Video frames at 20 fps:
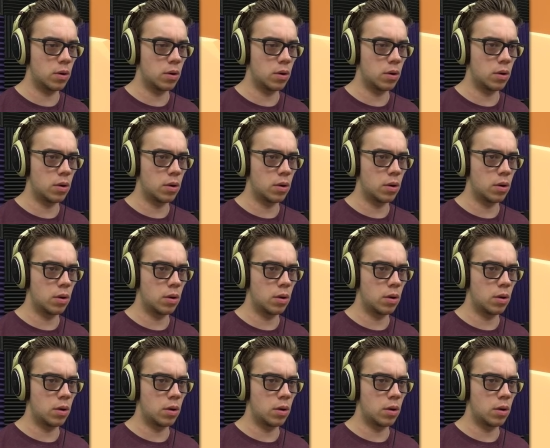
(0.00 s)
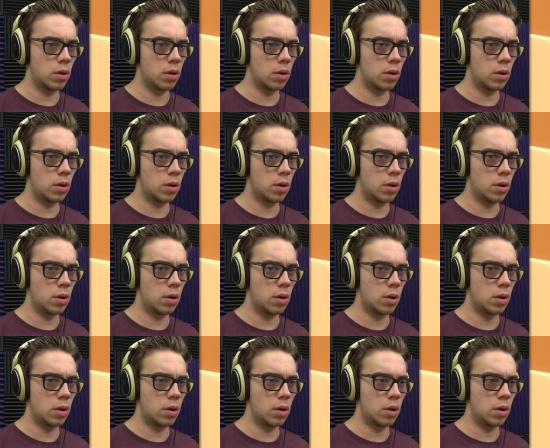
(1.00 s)

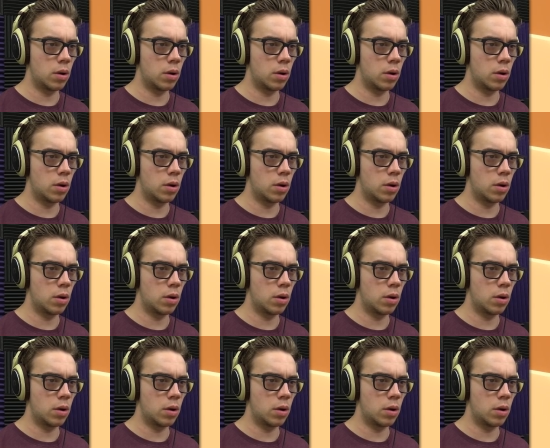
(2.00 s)
(no one is talking)